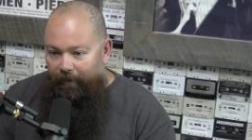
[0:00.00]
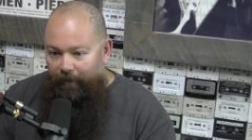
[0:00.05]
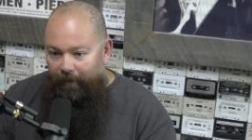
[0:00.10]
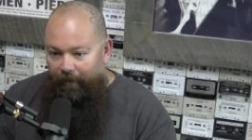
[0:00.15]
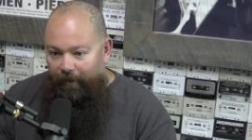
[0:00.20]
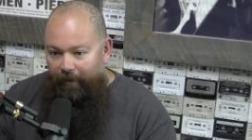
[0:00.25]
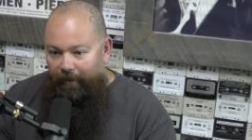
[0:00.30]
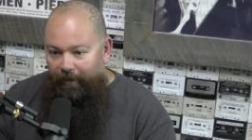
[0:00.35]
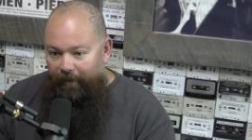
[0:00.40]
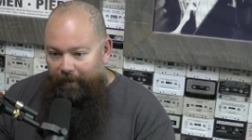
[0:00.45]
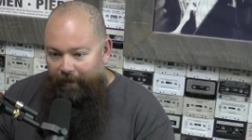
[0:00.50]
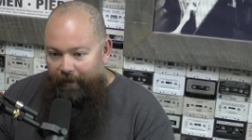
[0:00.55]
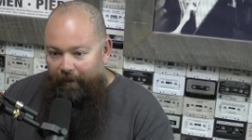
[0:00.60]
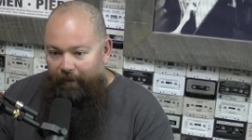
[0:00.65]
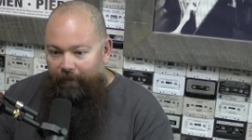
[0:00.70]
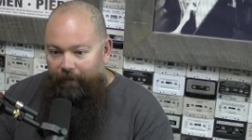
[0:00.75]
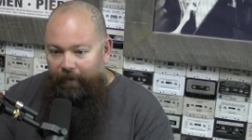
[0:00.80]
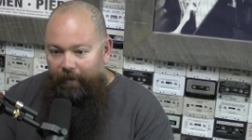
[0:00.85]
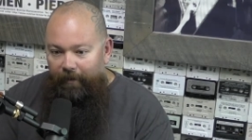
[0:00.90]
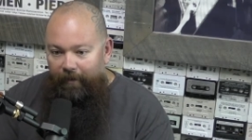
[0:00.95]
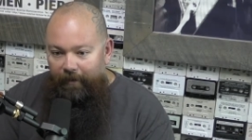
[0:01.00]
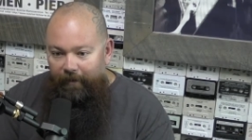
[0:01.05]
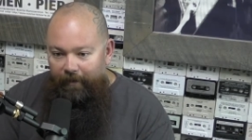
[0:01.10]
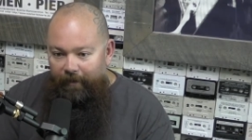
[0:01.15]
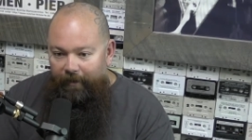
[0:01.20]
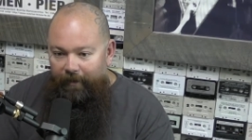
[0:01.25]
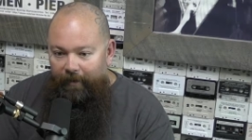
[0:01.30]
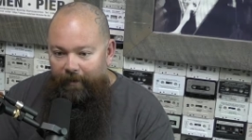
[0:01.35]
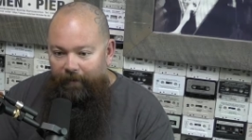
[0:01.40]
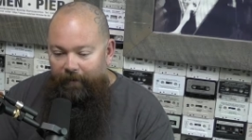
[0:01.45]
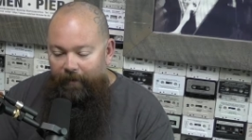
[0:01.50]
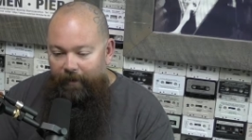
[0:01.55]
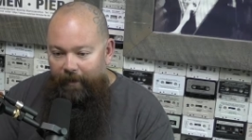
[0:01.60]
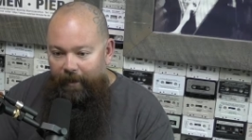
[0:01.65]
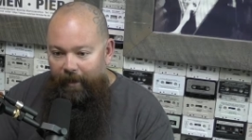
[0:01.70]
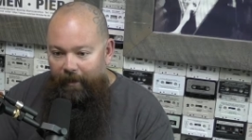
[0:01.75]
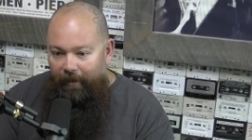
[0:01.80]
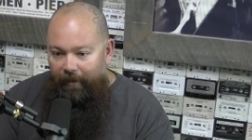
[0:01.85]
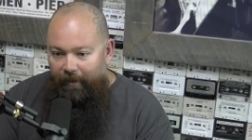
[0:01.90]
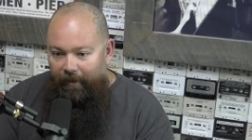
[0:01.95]
with different
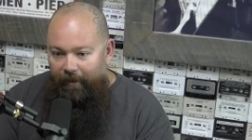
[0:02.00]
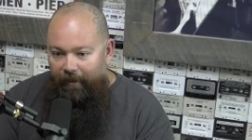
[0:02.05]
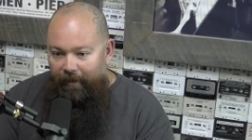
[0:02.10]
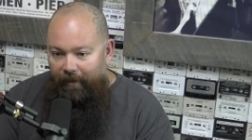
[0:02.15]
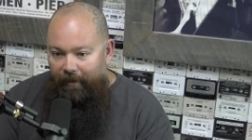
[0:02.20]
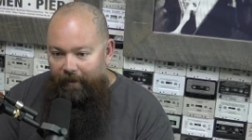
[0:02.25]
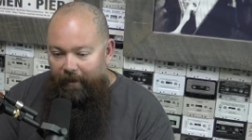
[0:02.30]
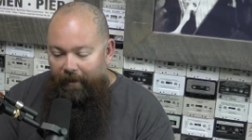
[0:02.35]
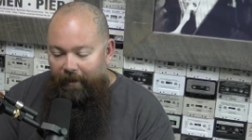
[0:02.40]
talents,